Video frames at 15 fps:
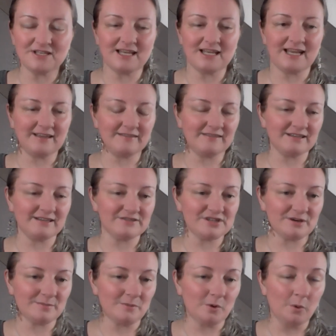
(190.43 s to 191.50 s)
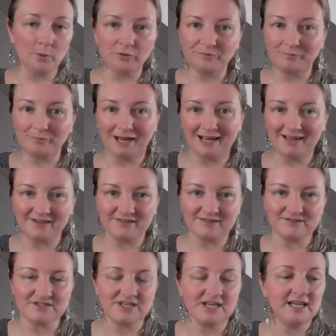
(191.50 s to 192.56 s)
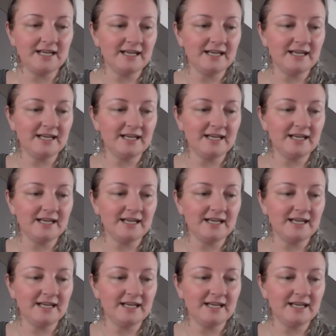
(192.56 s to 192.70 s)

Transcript: like there's some old patterns